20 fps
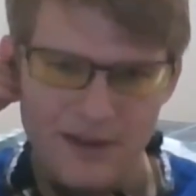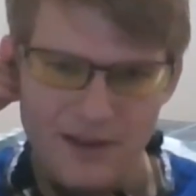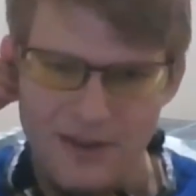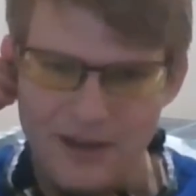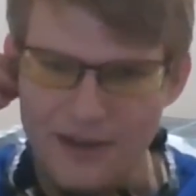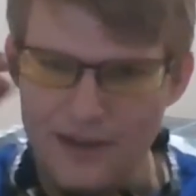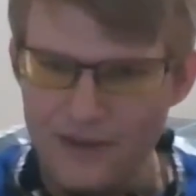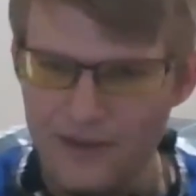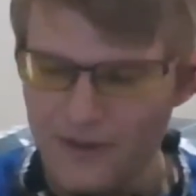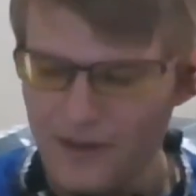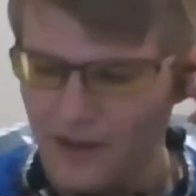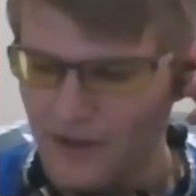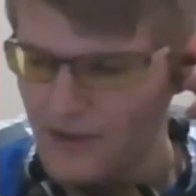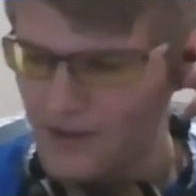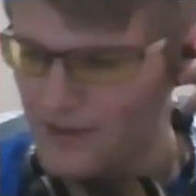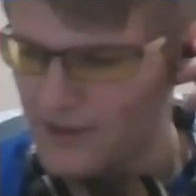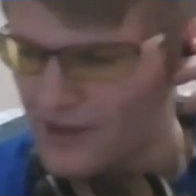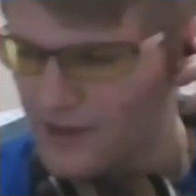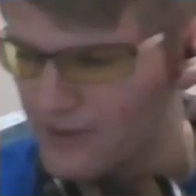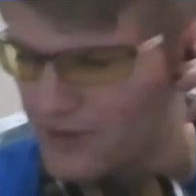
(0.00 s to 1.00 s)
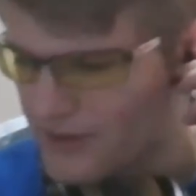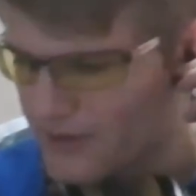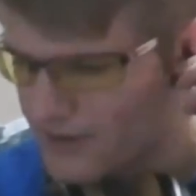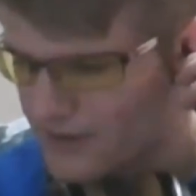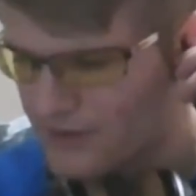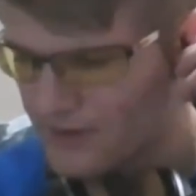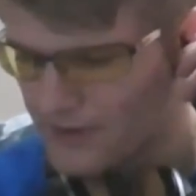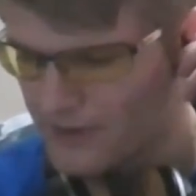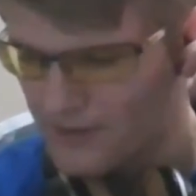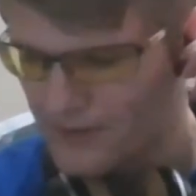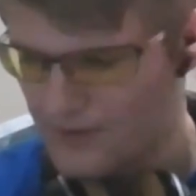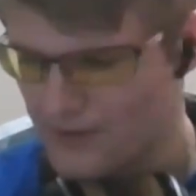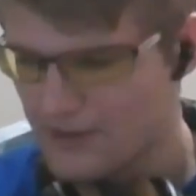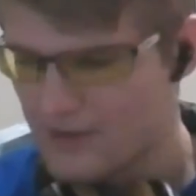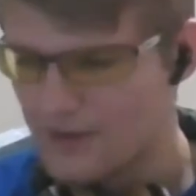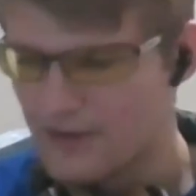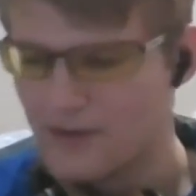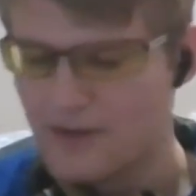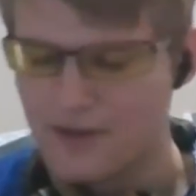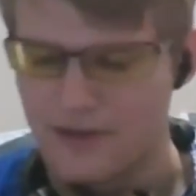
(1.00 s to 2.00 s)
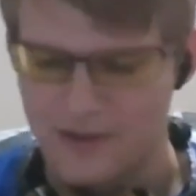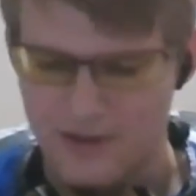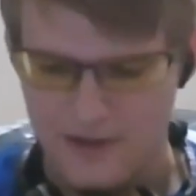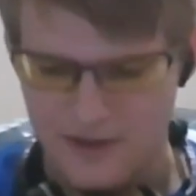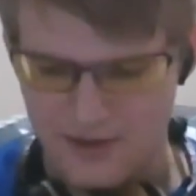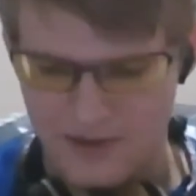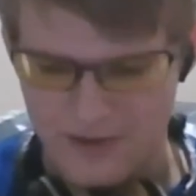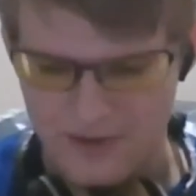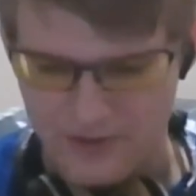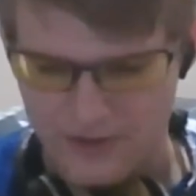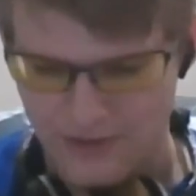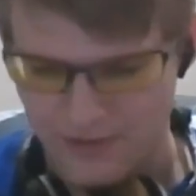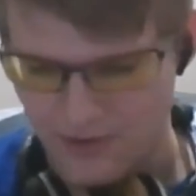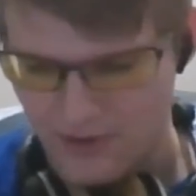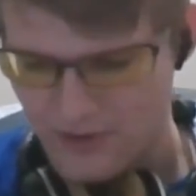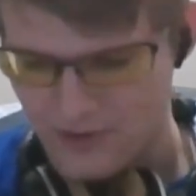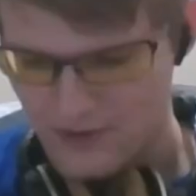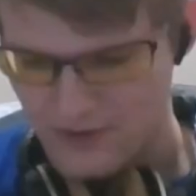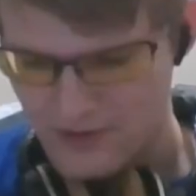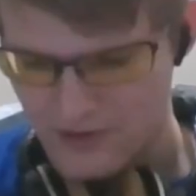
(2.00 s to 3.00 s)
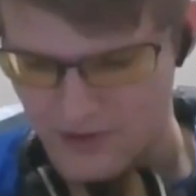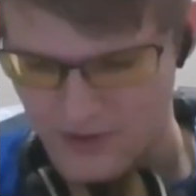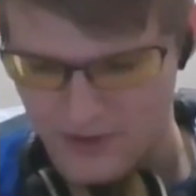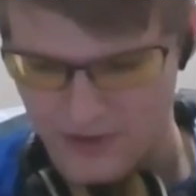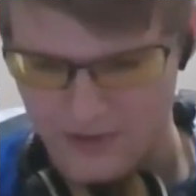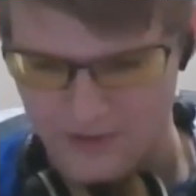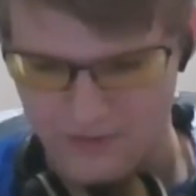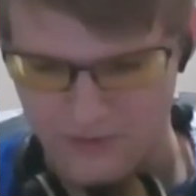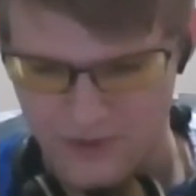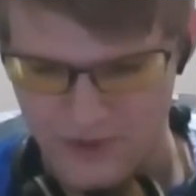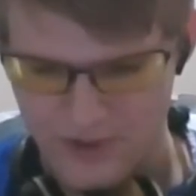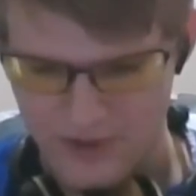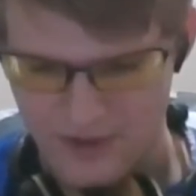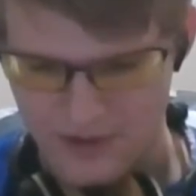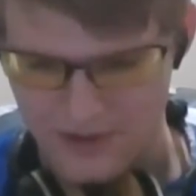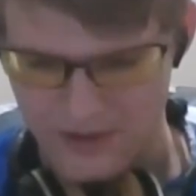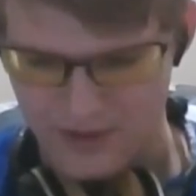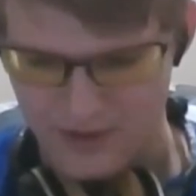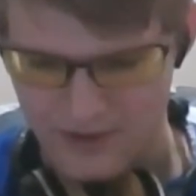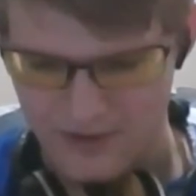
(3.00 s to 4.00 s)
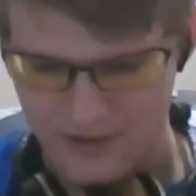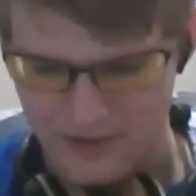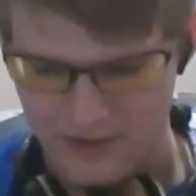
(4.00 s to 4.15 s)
and see how they sound. So we're going to start with